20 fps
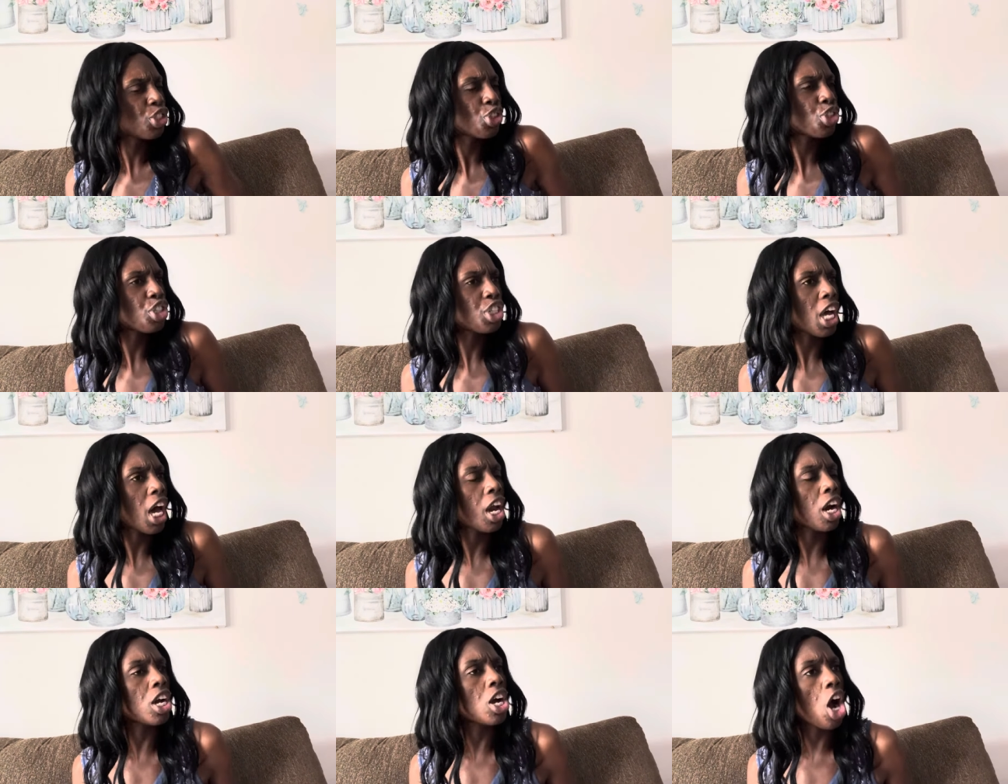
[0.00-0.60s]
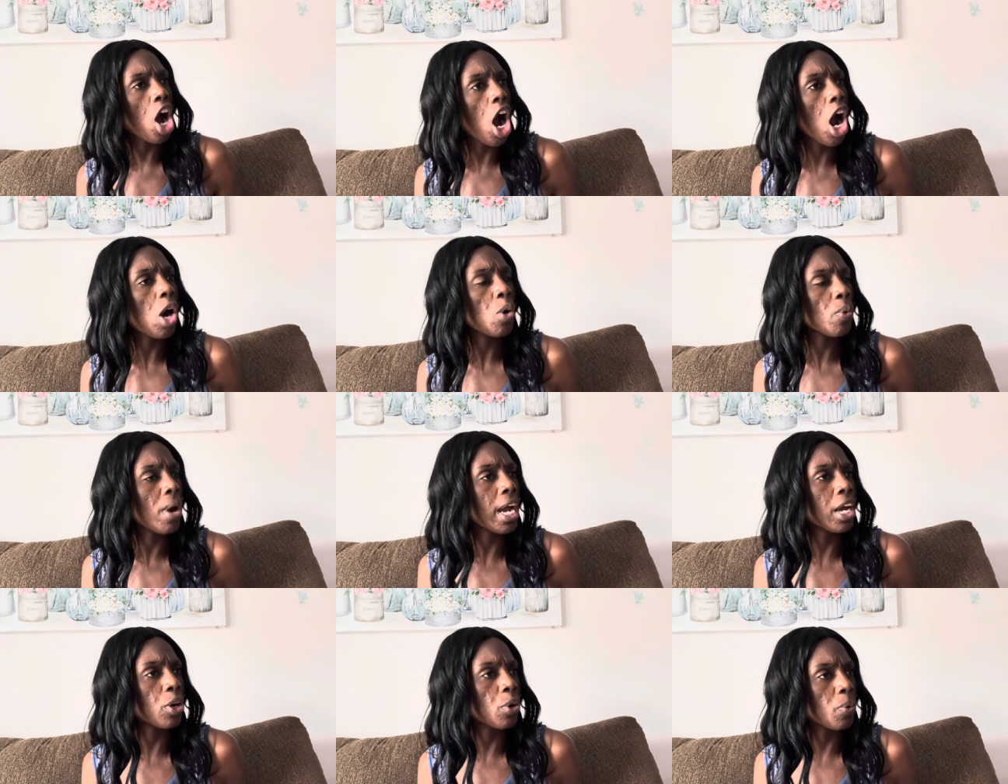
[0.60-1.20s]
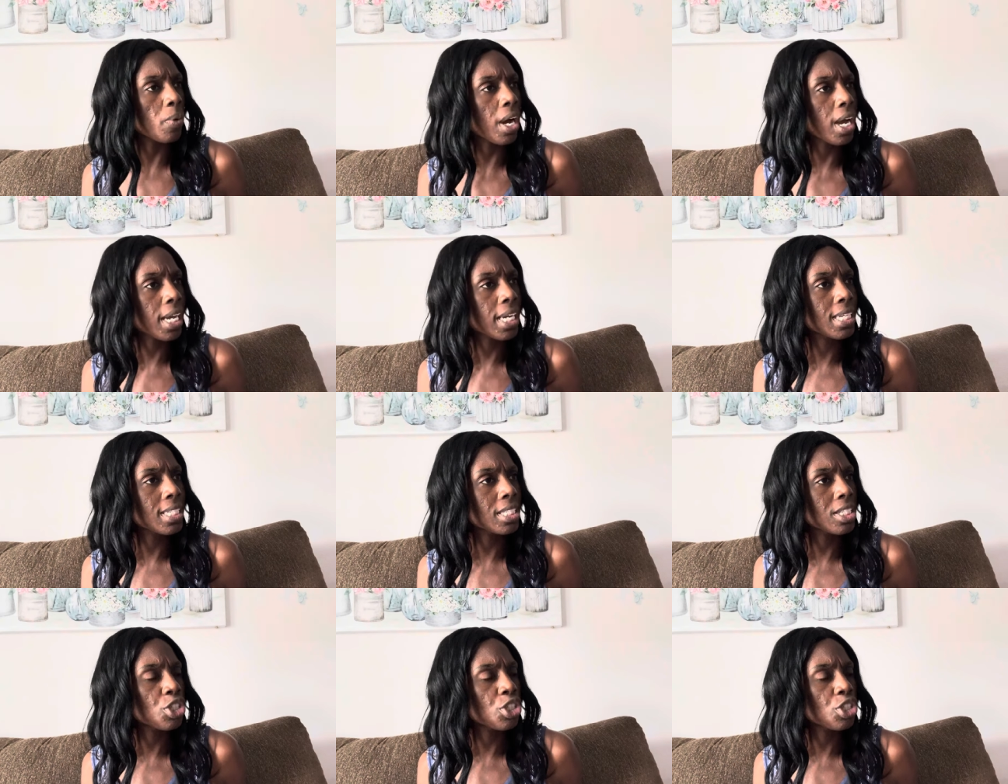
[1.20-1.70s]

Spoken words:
you're not a car rider, right?